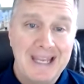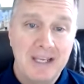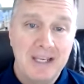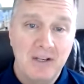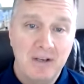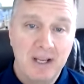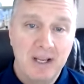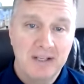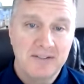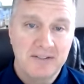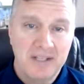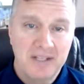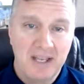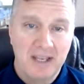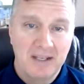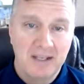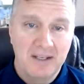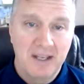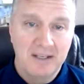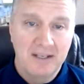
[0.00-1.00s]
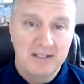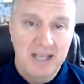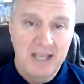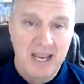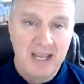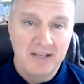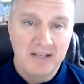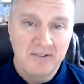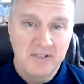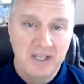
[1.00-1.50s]
Your next
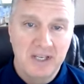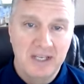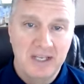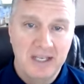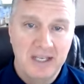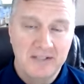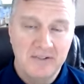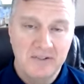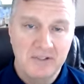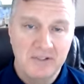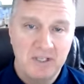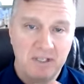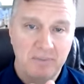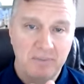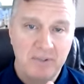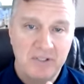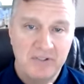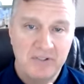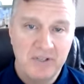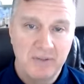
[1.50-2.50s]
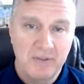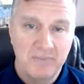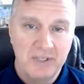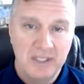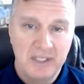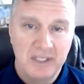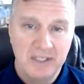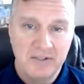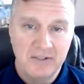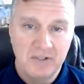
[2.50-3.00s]
task, and this is going to be
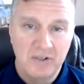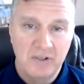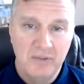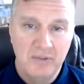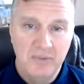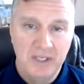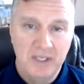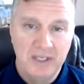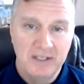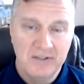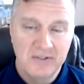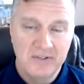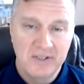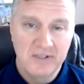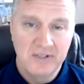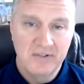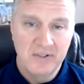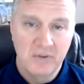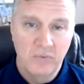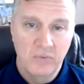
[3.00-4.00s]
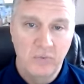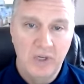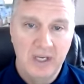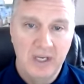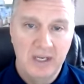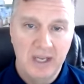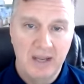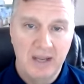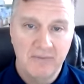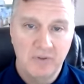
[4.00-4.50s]
something that's going to be consistent
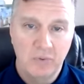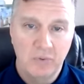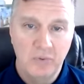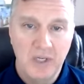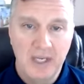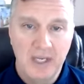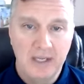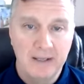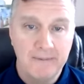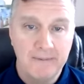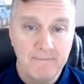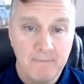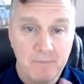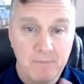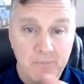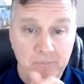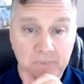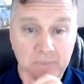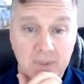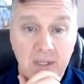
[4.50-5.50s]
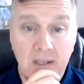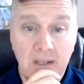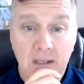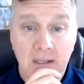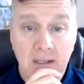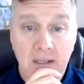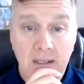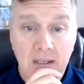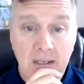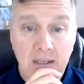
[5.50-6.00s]
week after week,
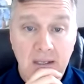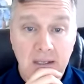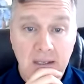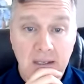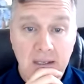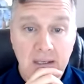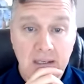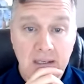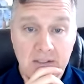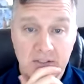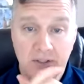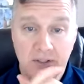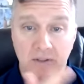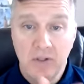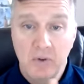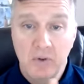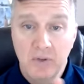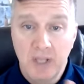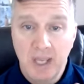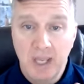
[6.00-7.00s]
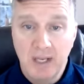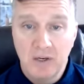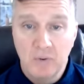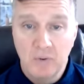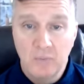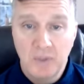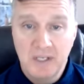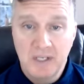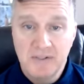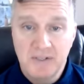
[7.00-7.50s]
is to locate a
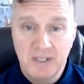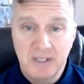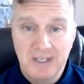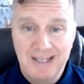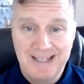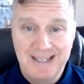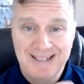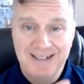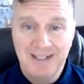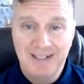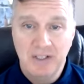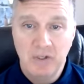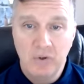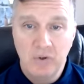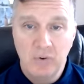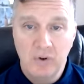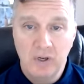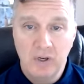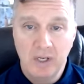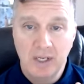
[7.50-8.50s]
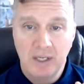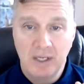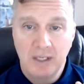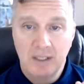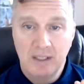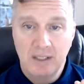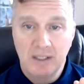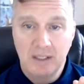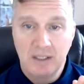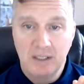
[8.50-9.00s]
recent Illinois
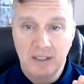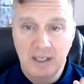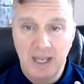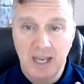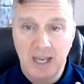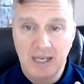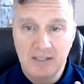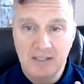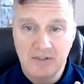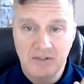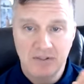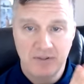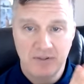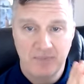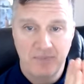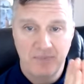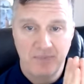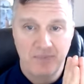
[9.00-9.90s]
case